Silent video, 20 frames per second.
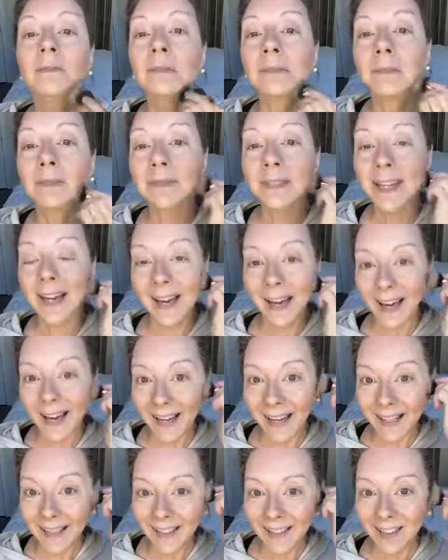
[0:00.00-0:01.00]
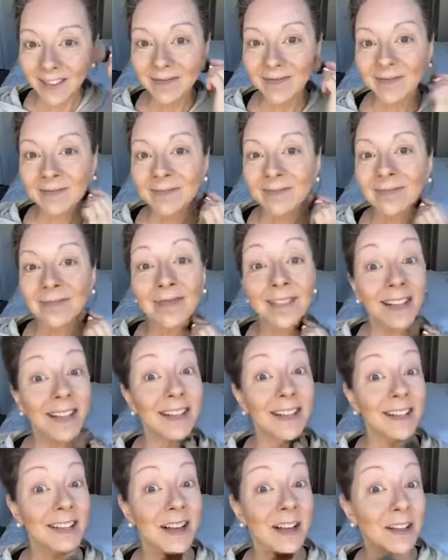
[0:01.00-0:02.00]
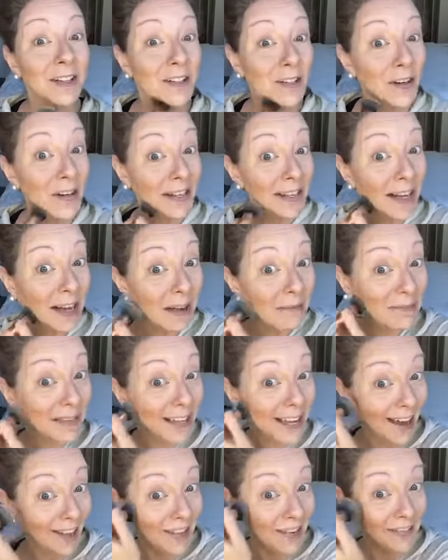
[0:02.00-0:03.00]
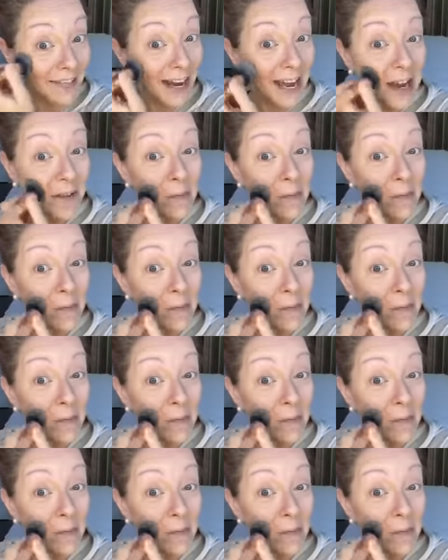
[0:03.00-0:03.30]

Okay, it's starting to come together, right?